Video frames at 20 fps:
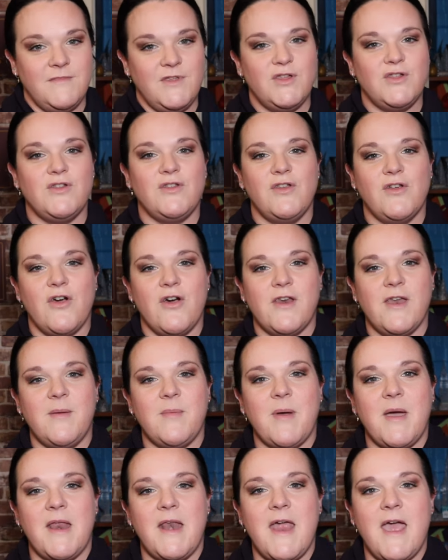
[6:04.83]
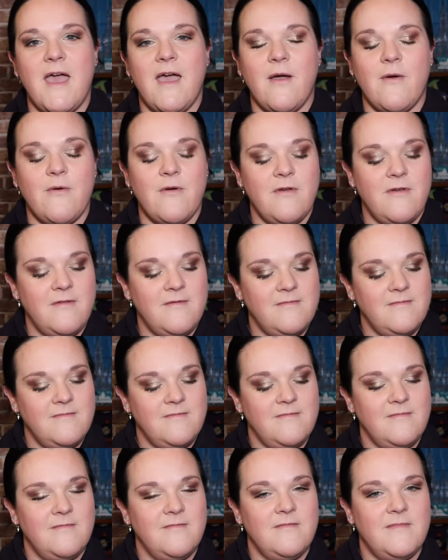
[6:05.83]
You should have got it by now.
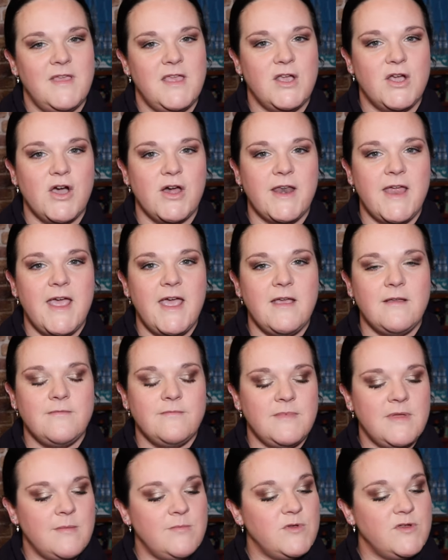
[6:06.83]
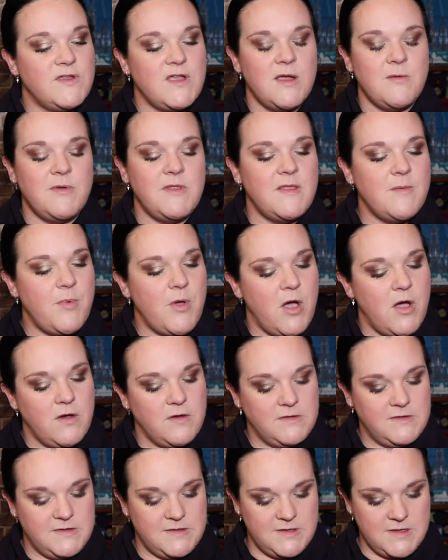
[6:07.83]
You got it? I'm just opening the
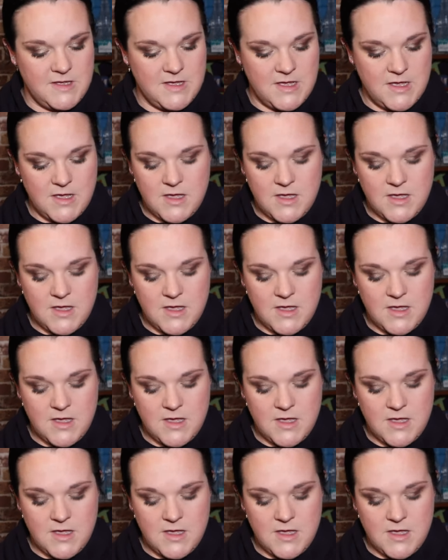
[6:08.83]
box.